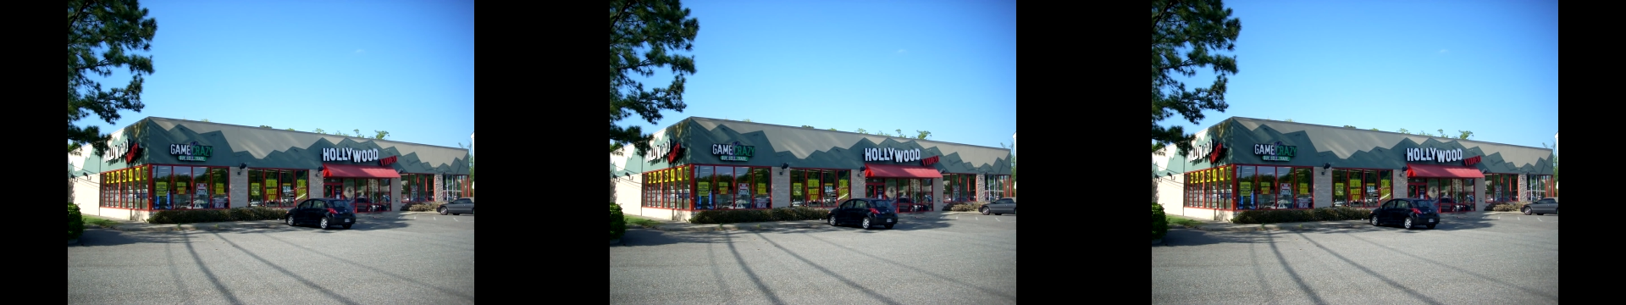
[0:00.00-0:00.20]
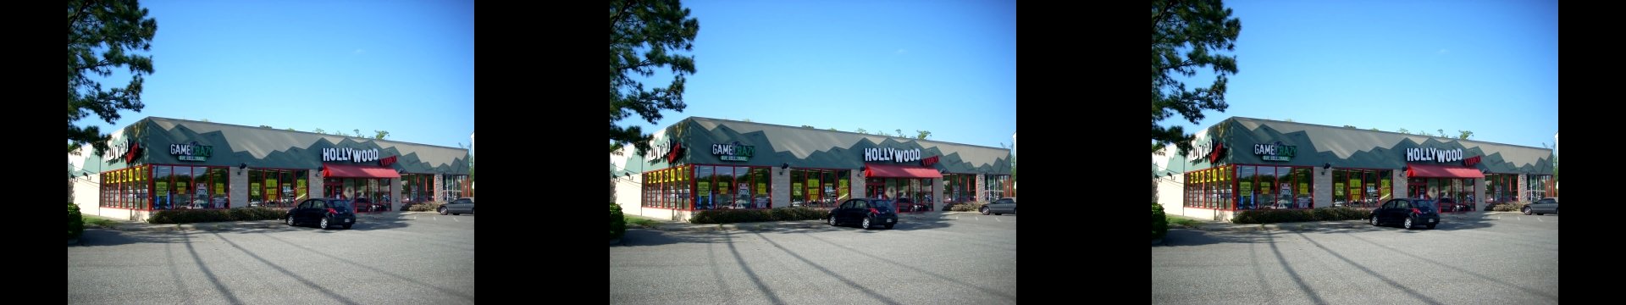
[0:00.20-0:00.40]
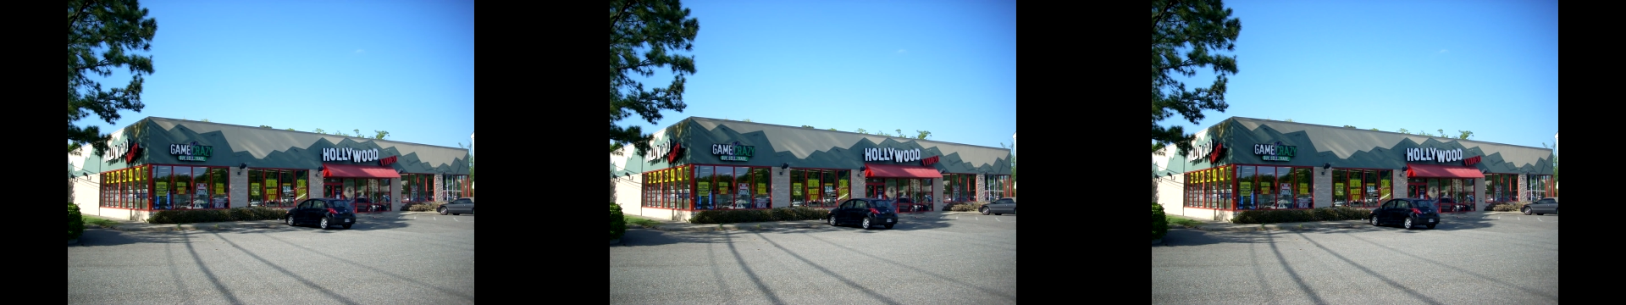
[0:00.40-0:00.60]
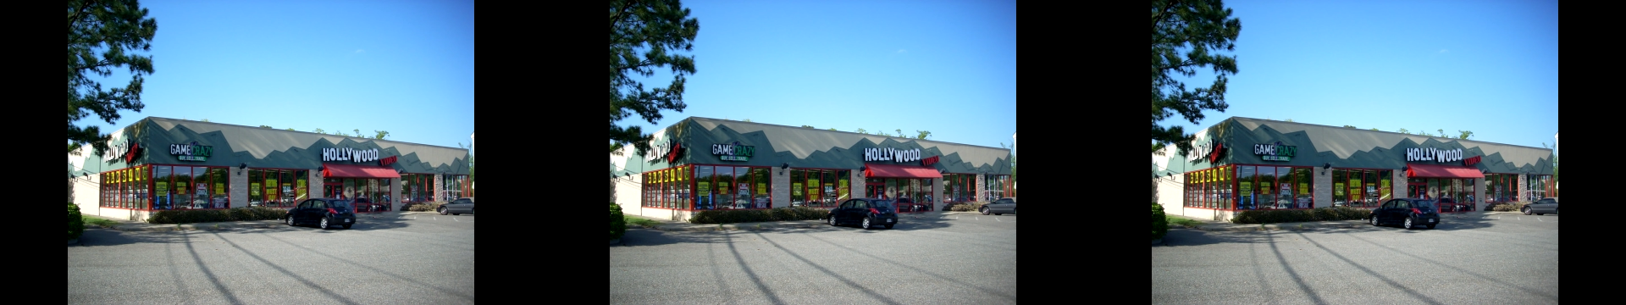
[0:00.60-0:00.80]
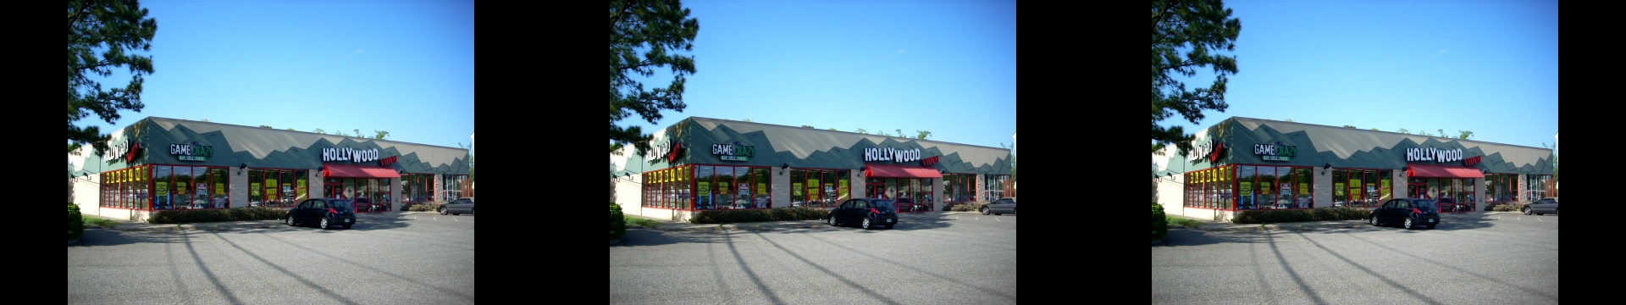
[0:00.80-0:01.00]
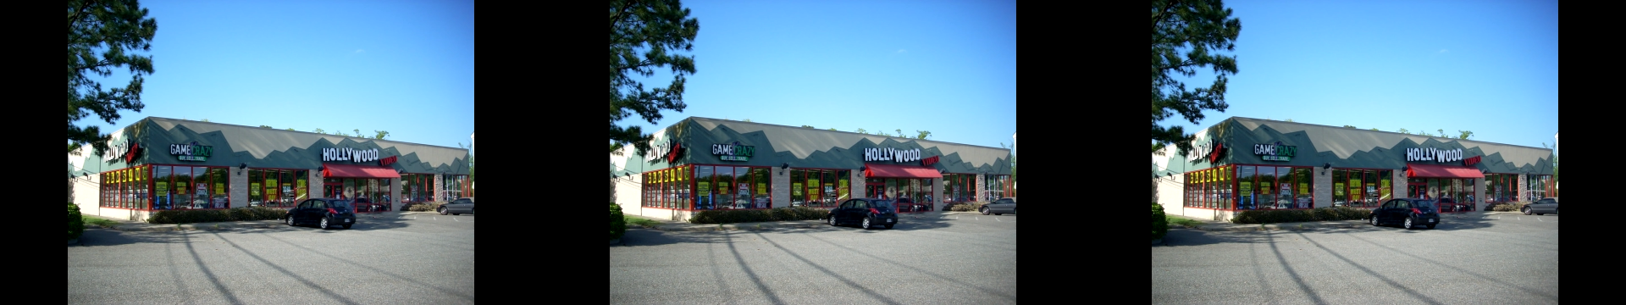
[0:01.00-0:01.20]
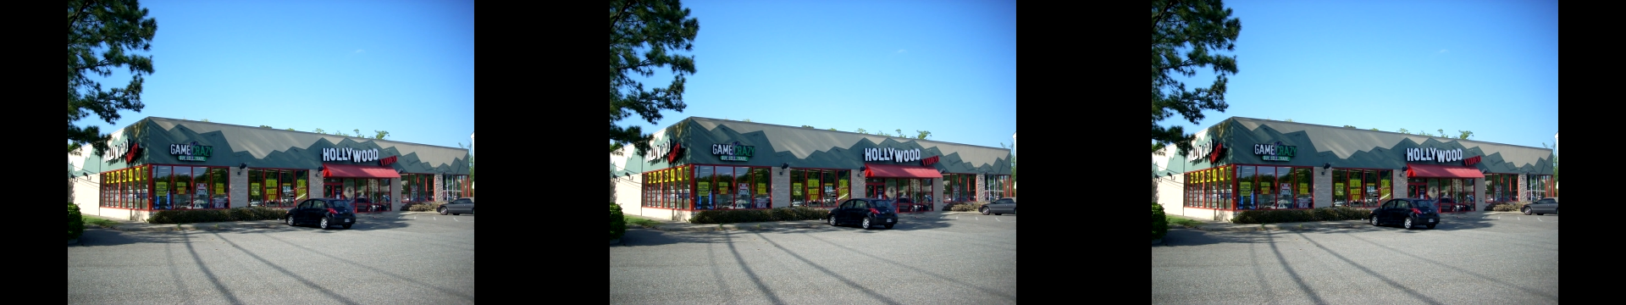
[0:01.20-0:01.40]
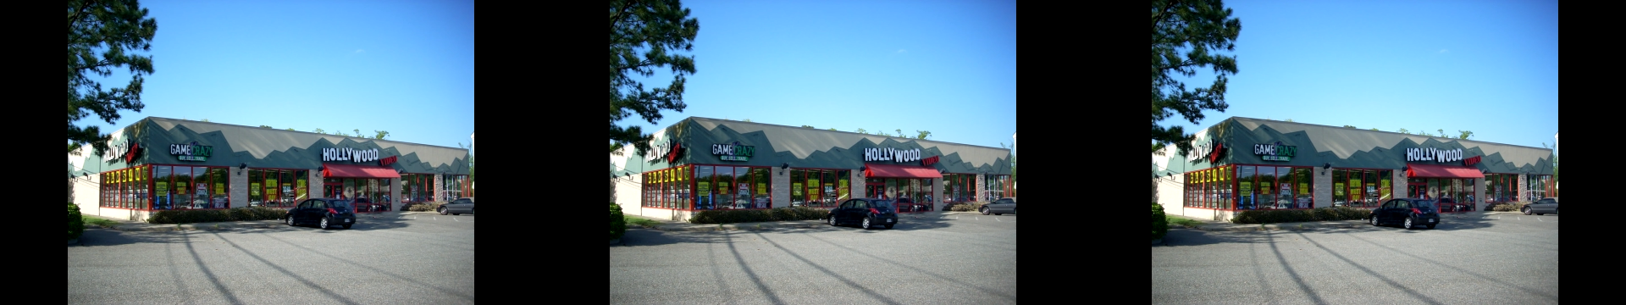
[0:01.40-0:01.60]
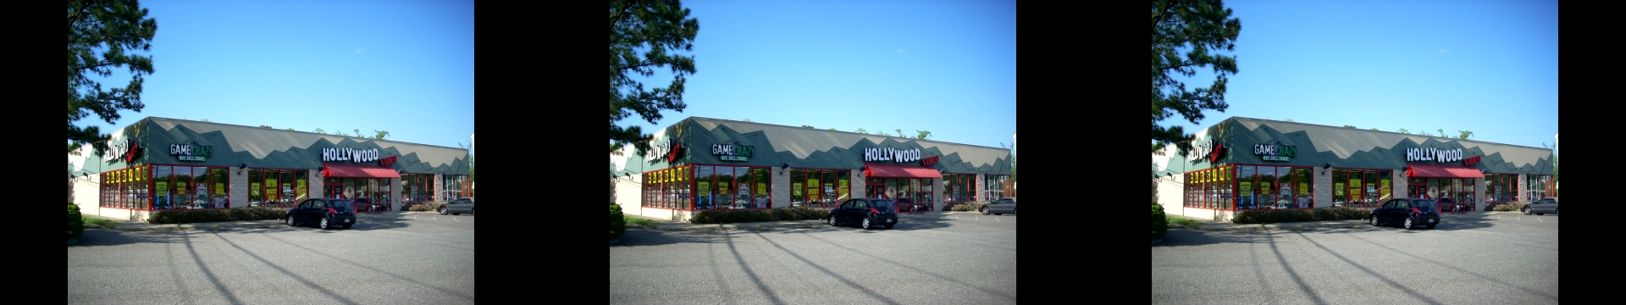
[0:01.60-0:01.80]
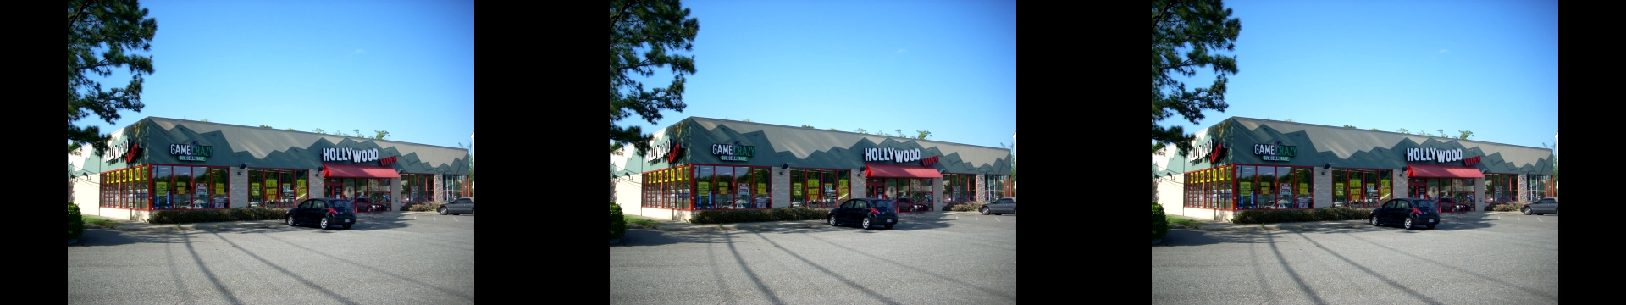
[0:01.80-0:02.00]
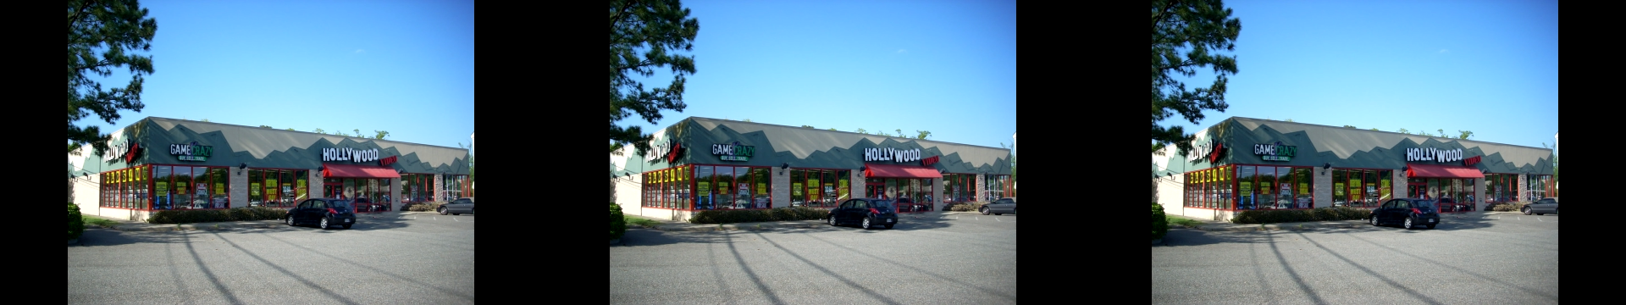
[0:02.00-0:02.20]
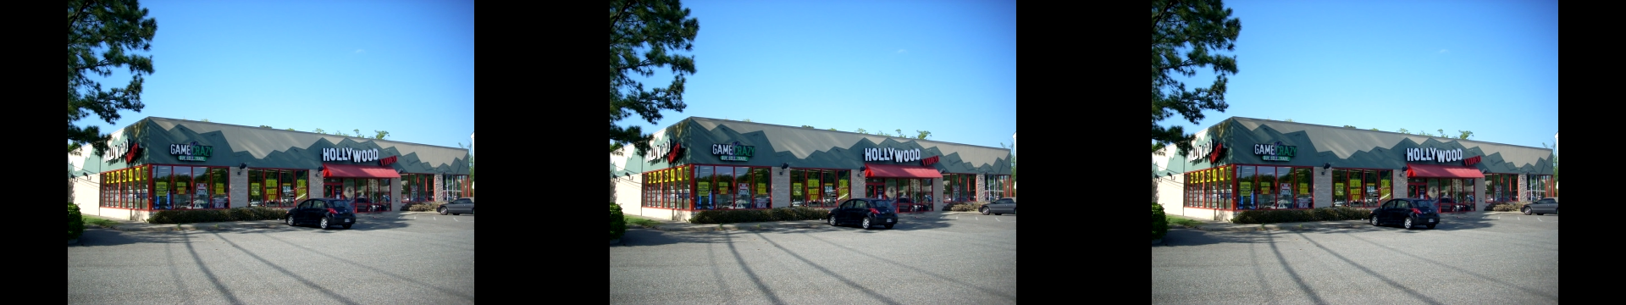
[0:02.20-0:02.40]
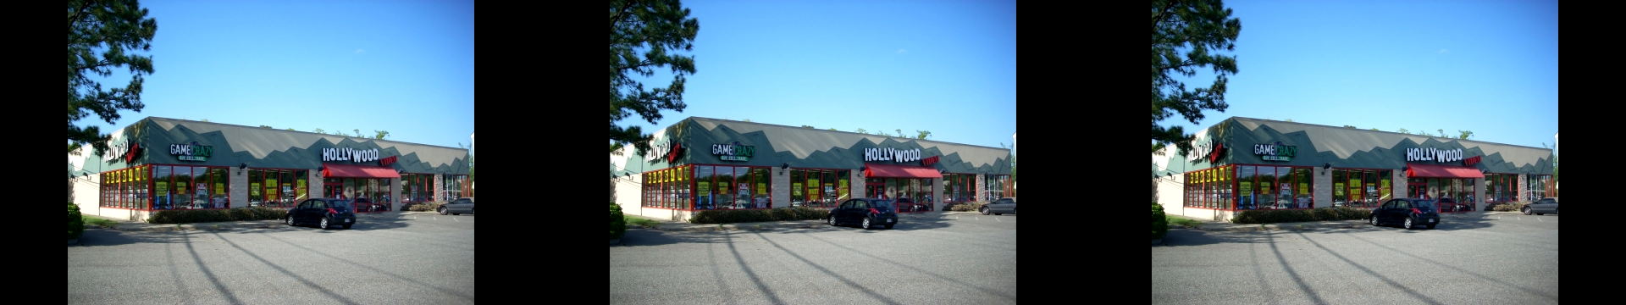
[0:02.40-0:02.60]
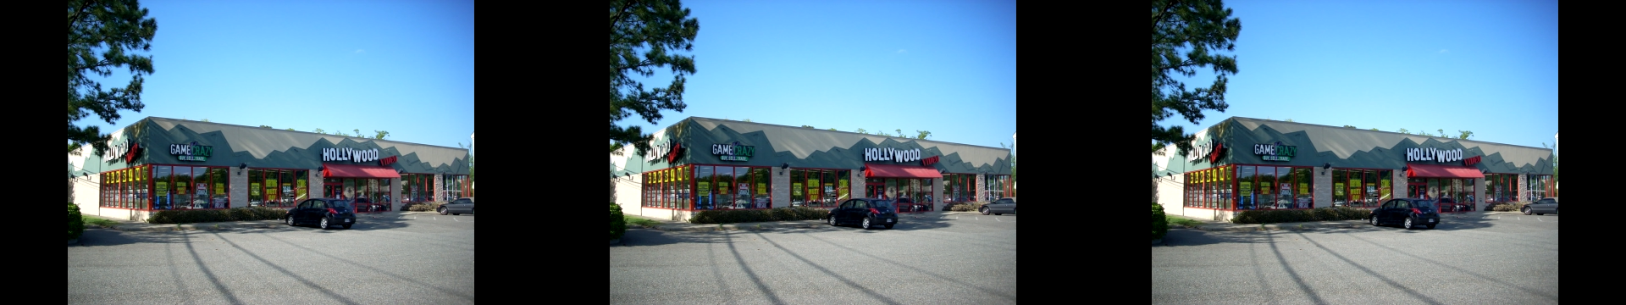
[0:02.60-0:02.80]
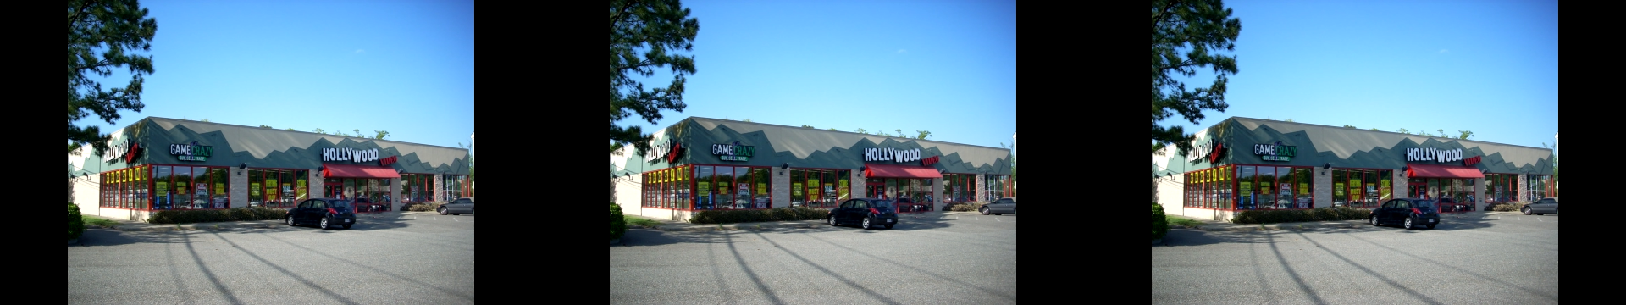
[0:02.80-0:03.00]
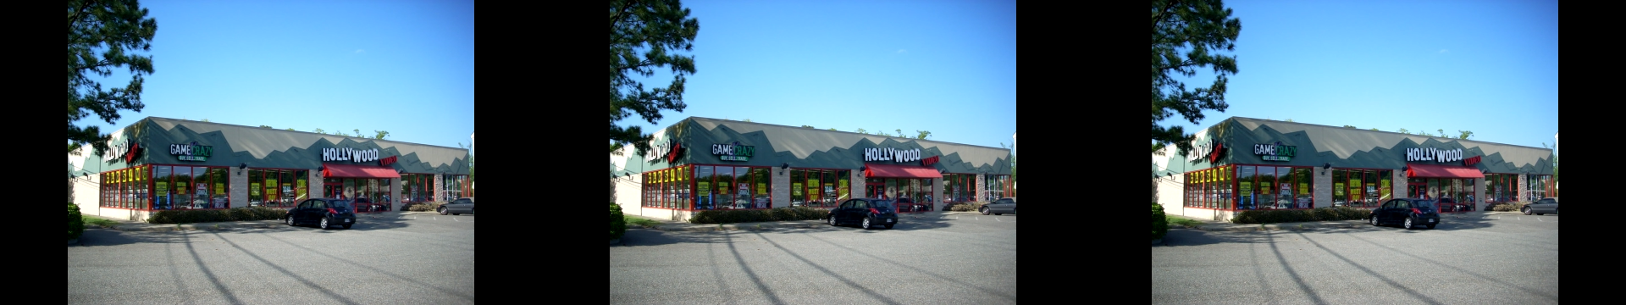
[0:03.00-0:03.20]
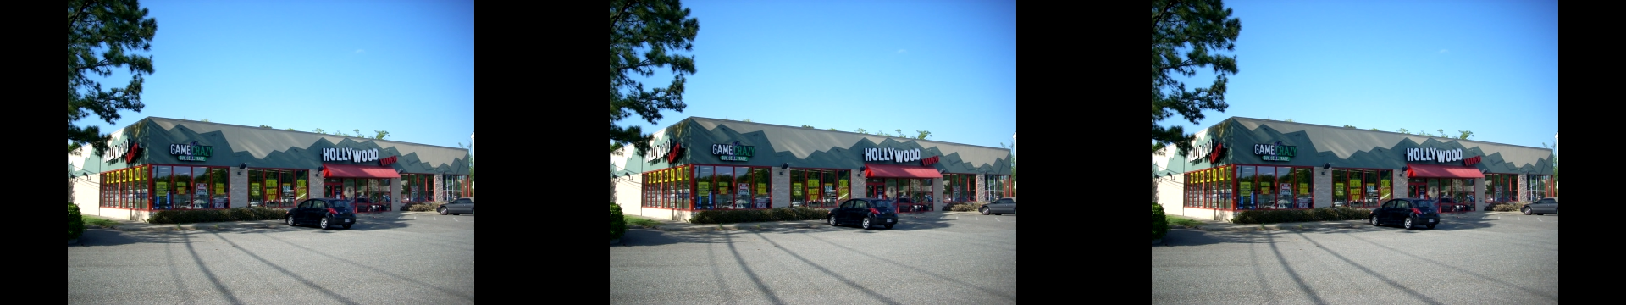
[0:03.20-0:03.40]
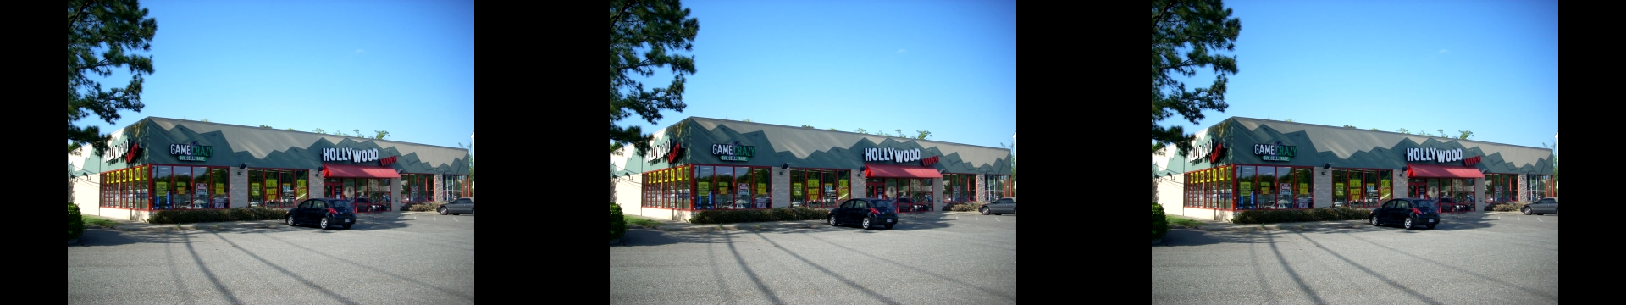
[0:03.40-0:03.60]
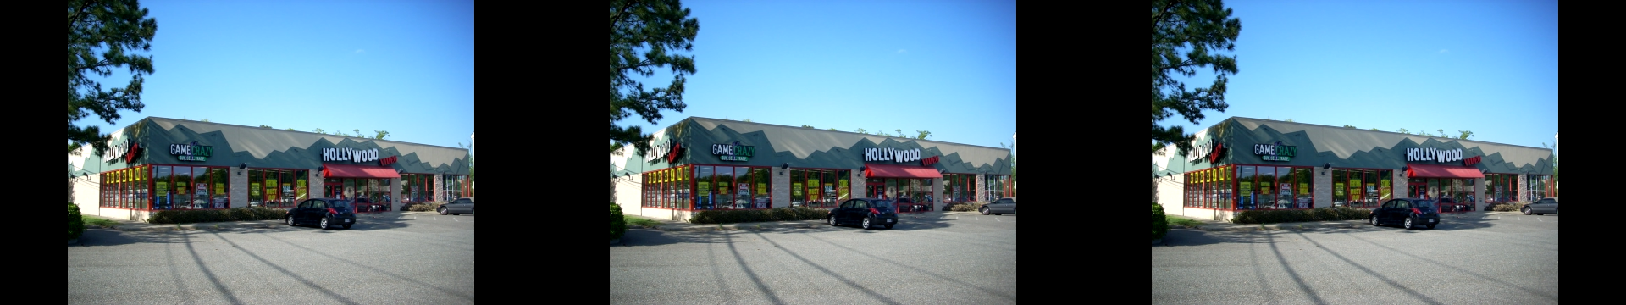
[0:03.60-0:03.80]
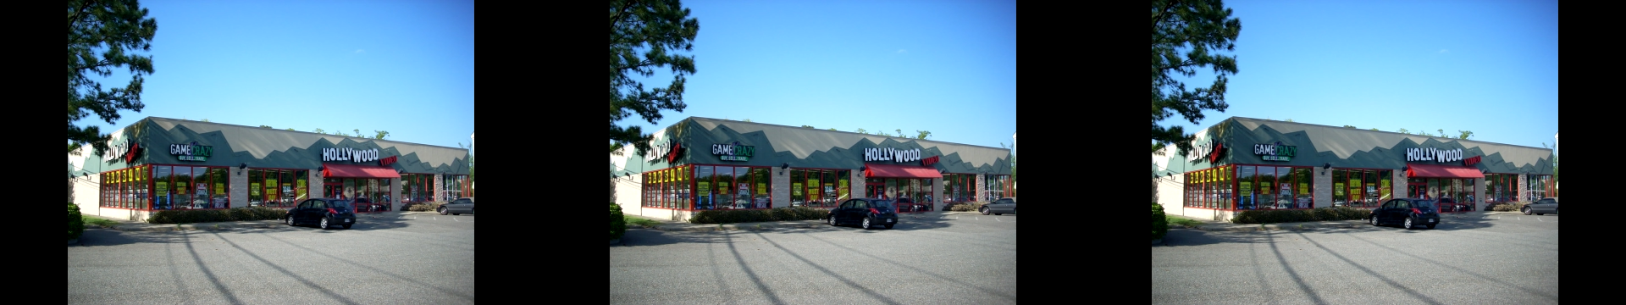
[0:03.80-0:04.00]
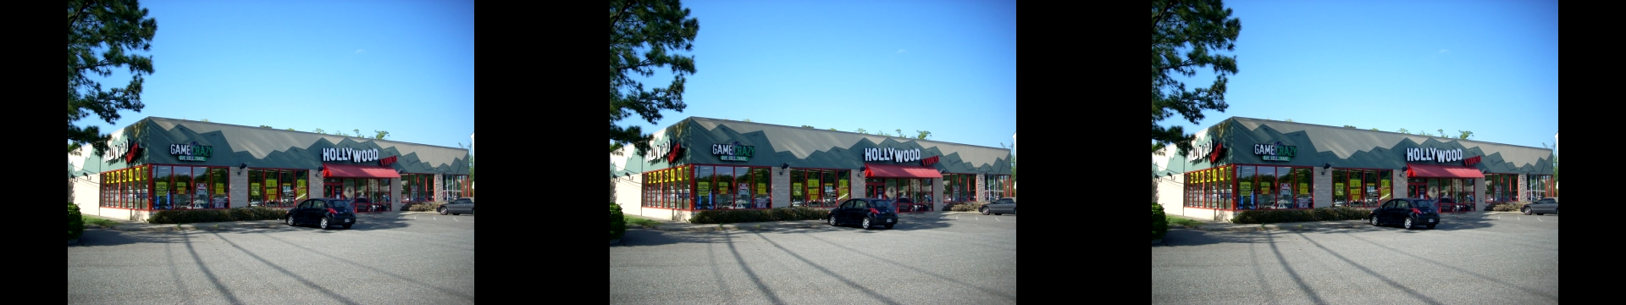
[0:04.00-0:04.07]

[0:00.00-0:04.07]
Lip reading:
[unreadable: no face in view]